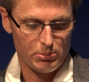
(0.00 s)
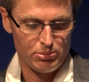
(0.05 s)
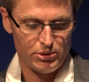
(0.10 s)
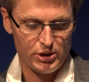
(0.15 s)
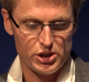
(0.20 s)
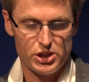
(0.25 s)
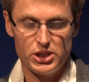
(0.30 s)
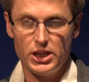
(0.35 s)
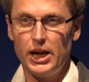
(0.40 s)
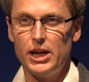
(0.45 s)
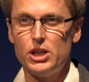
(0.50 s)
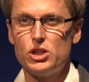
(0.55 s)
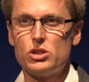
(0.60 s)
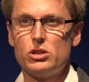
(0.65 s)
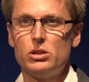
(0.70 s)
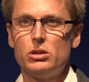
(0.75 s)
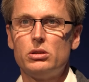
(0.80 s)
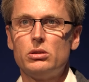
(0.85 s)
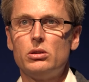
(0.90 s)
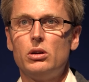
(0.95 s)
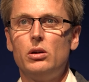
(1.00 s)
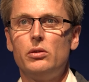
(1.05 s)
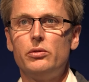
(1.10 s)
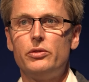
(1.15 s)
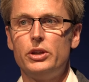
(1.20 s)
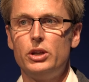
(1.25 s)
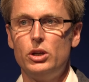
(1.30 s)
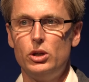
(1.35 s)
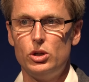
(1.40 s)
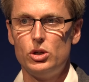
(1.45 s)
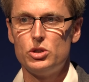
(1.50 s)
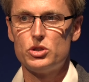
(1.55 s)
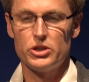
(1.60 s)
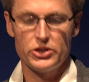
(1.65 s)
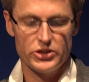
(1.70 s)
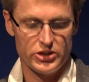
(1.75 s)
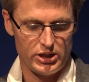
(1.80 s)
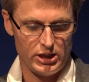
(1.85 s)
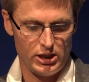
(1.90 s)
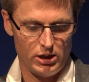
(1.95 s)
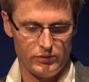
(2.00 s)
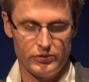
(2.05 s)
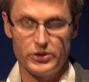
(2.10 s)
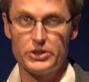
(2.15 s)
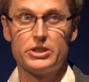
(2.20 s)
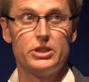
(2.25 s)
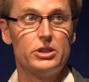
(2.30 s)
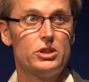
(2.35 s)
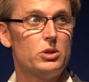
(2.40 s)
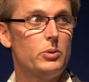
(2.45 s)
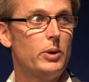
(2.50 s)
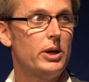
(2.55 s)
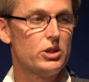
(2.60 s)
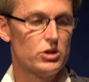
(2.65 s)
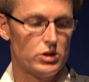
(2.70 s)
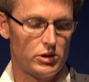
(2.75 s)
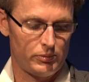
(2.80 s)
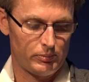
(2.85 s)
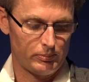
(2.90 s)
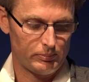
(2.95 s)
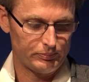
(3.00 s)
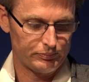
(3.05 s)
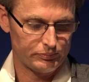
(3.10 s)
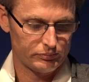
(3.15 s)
appreciation of the urgency of the situation.